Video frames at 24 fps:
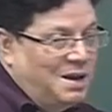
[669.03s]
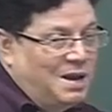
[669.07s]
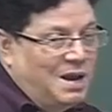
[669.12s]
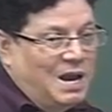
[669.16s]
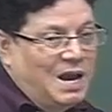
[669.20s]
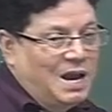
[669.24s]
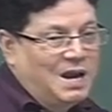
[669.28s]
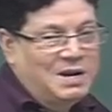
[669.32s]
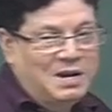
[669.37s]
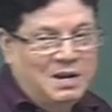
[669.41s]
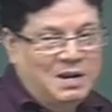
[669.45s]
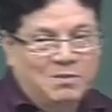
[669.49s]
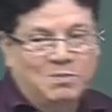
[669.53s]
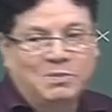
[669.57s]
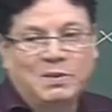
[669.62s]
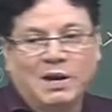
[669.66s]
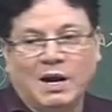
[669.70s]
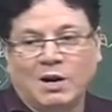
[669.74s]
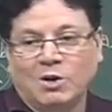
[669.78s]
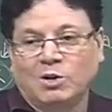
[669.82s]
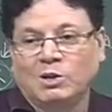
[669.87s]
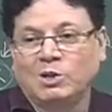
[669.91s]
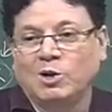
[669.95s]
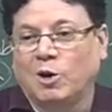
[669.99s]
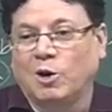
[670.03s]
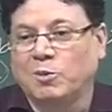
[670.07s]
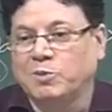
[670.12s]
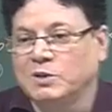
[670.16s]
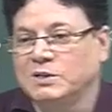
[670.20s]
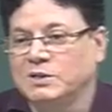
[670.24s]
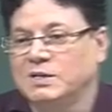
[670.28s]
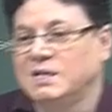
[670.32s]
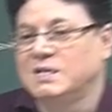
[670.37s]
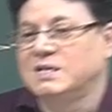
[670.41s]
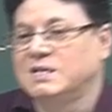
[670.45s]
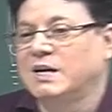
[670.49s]
and if they are on the
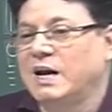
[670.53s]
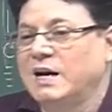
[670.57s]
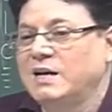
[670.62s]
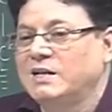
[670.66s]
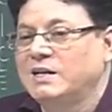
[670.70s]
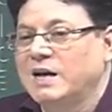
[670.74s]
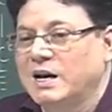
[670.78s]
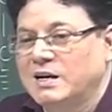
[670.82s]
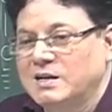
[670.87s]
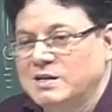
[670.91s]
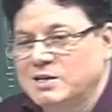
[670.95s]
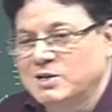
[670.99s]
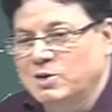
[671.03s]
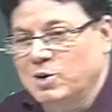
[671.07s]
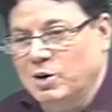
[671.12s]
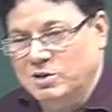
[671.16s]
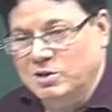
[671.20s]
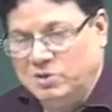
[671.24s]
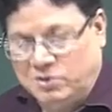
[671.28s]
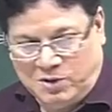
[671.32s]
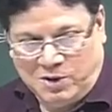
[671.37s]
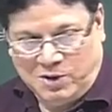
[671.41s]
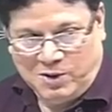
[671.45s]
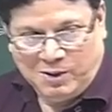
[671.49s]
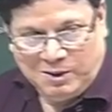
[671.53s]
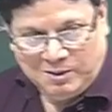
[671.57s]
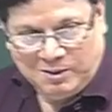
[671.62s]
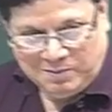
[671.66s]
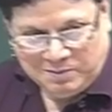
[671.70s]
opposite side, that is called trio.